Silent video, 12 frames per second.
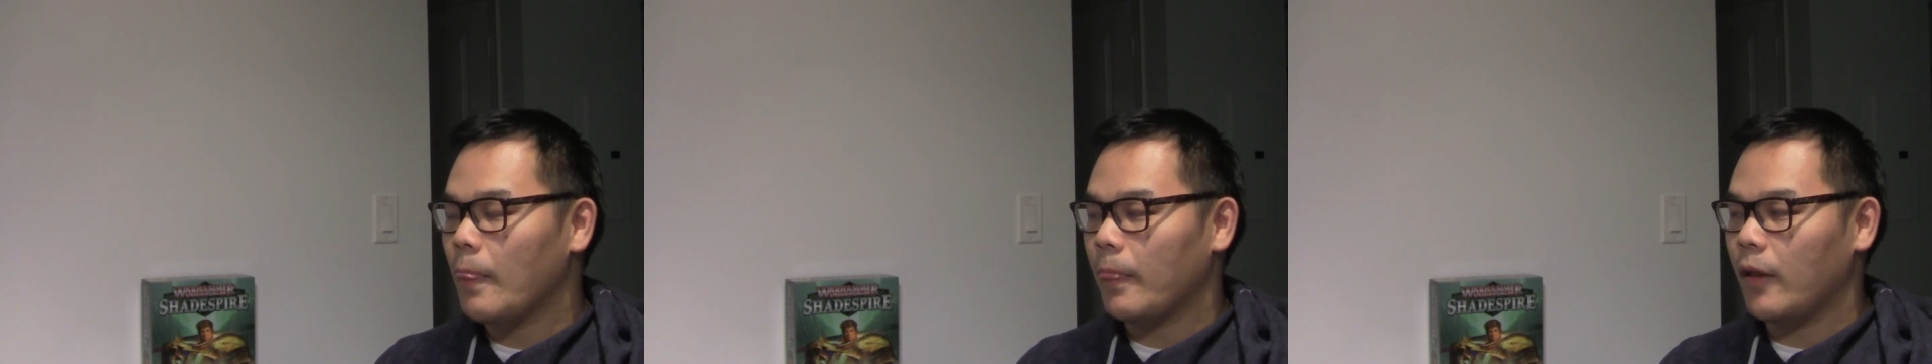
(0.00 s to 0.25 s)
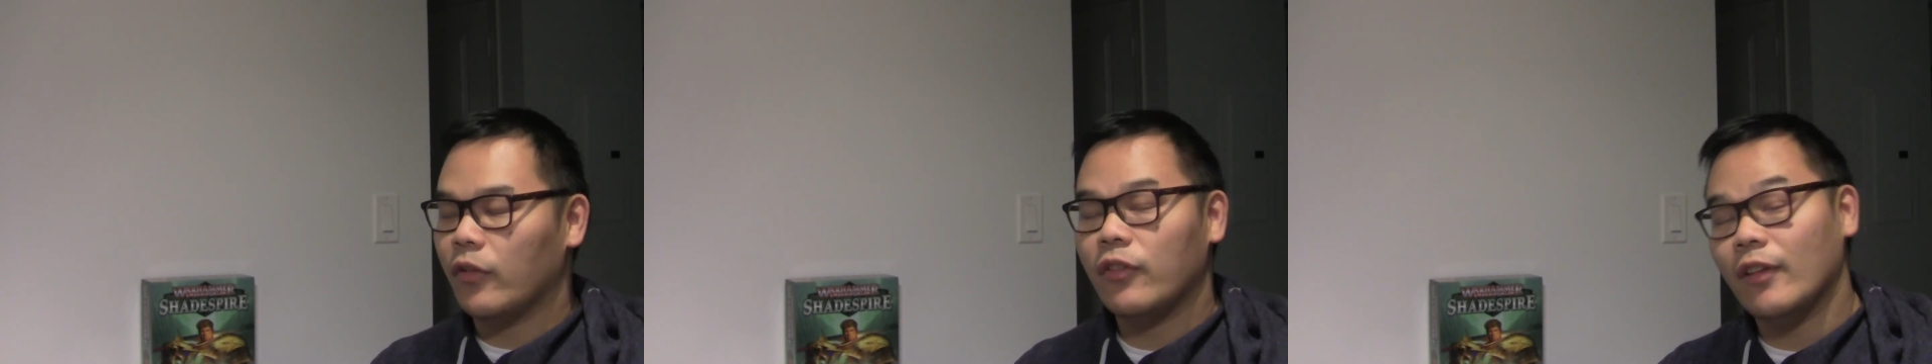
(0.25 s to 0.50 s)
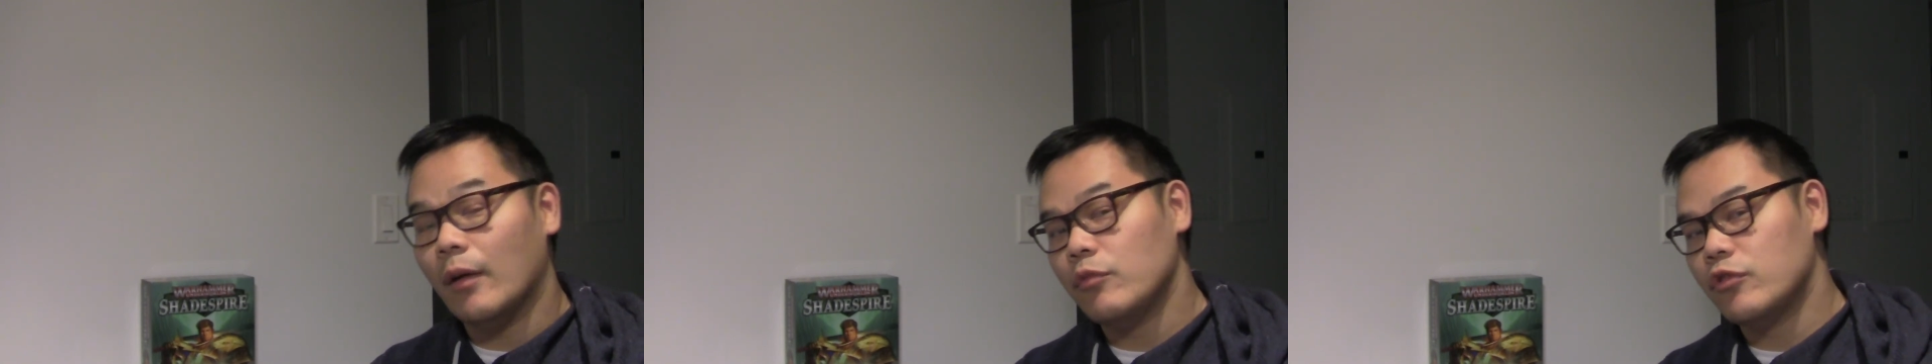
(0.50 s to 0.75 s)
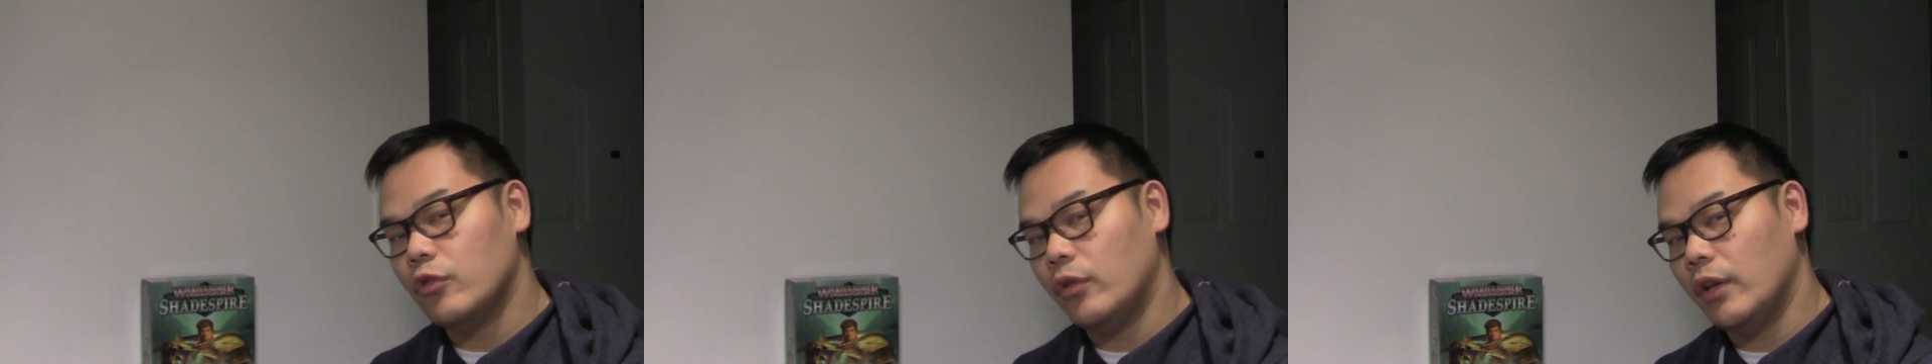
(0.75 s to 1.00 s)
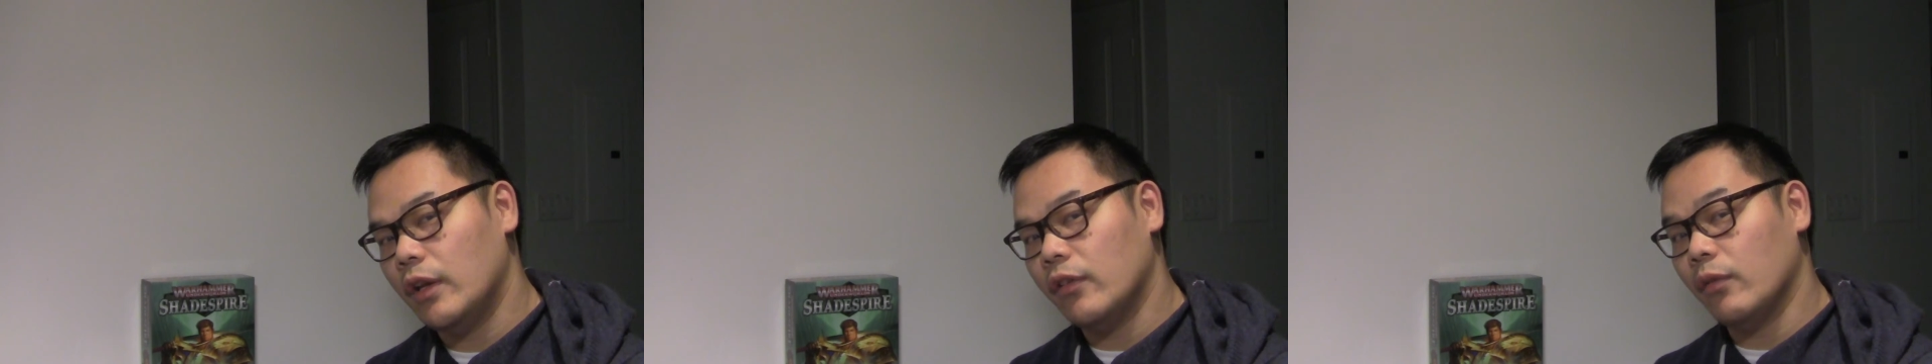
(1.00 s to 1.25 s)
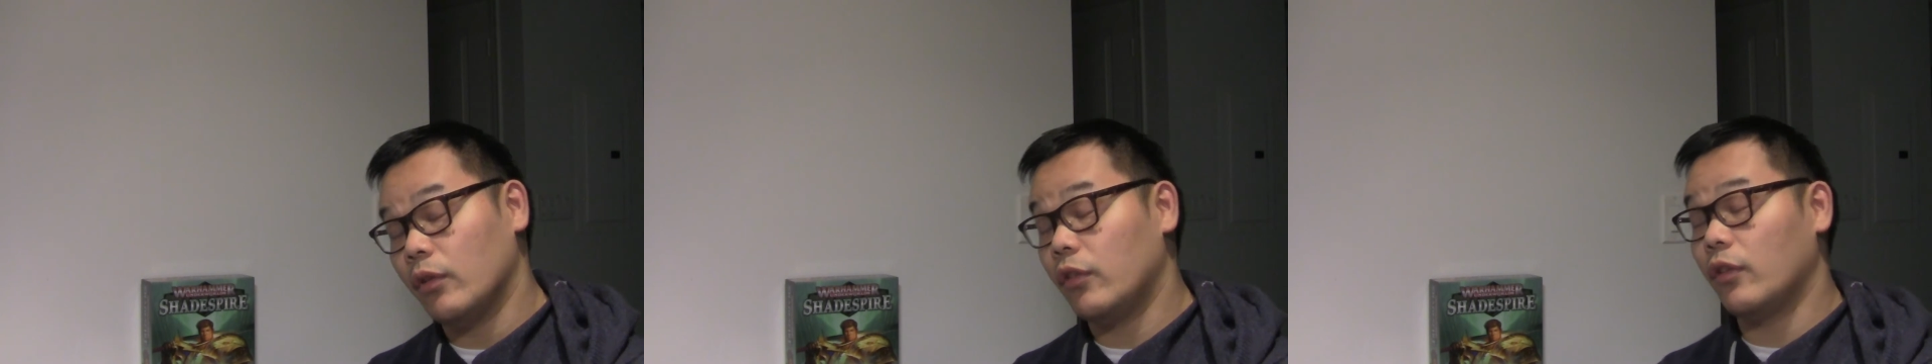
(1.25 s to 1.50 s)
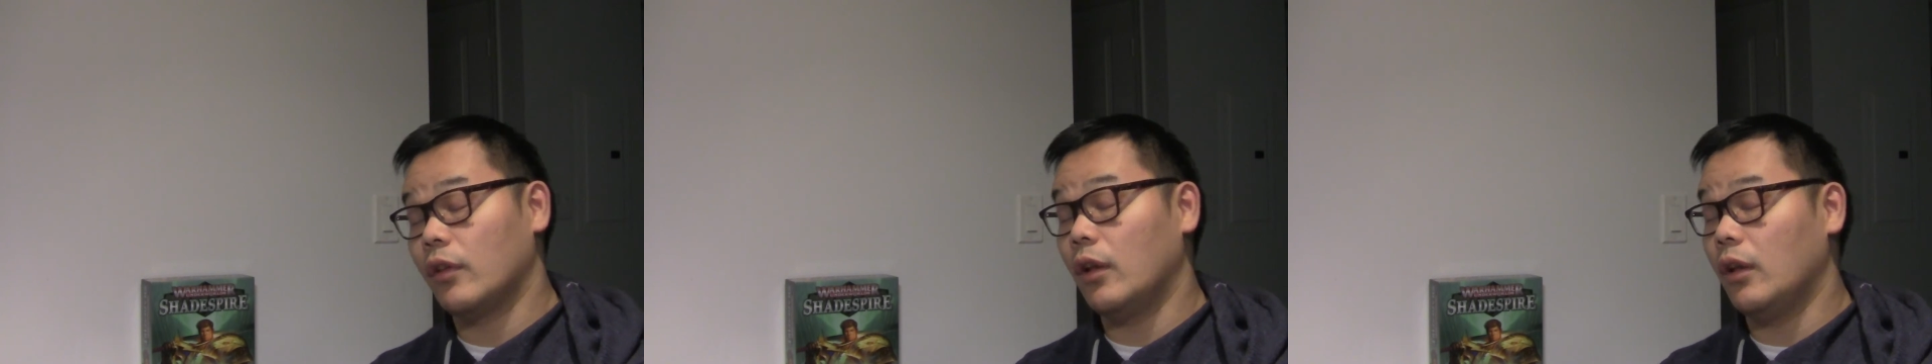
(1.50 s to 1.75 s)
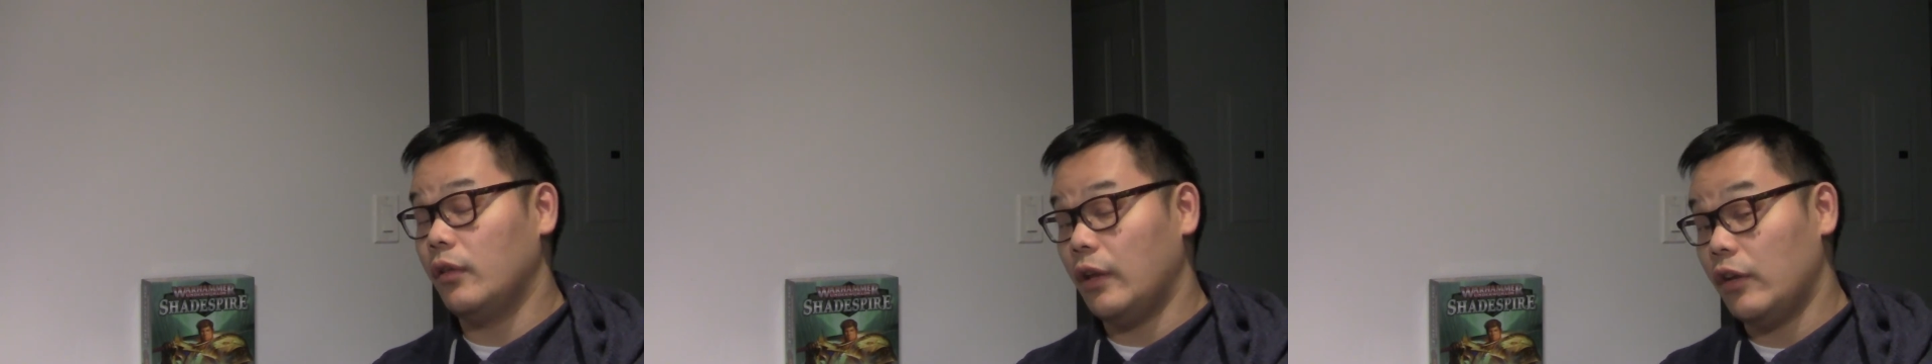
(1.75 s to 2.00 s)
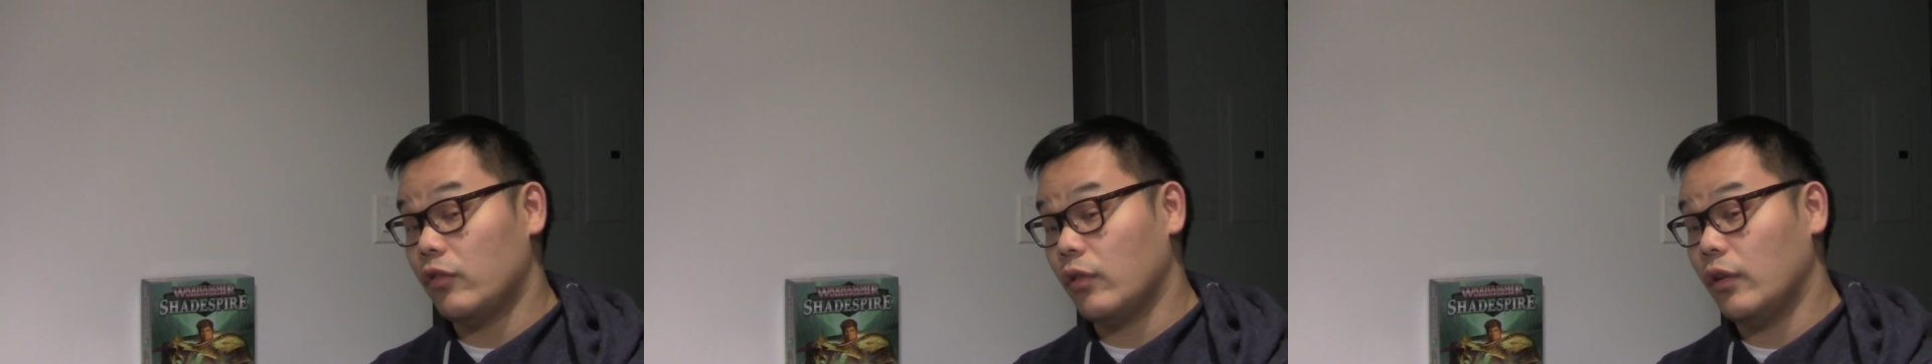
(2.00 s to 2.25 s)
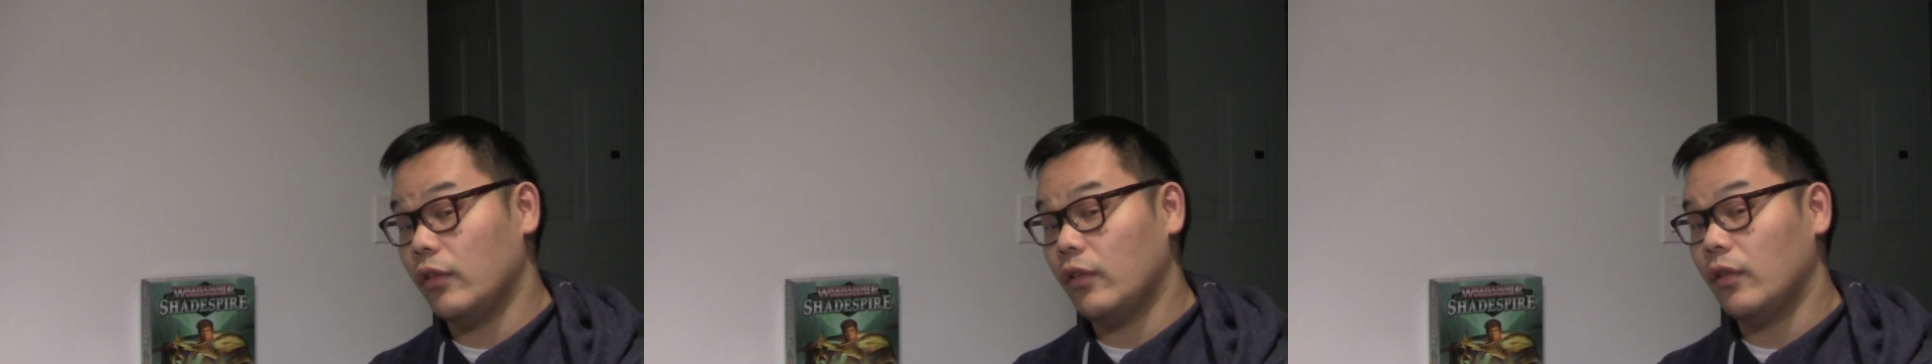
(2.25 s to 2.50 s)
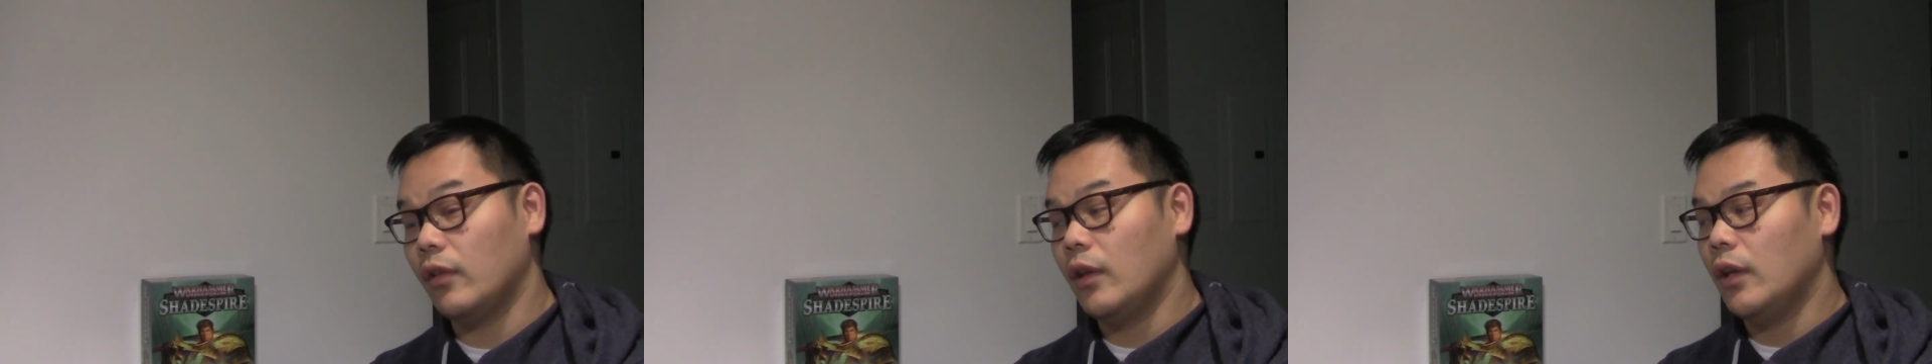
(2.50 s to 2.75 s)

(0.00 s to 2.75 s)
There's some shootiness, which is dangerous.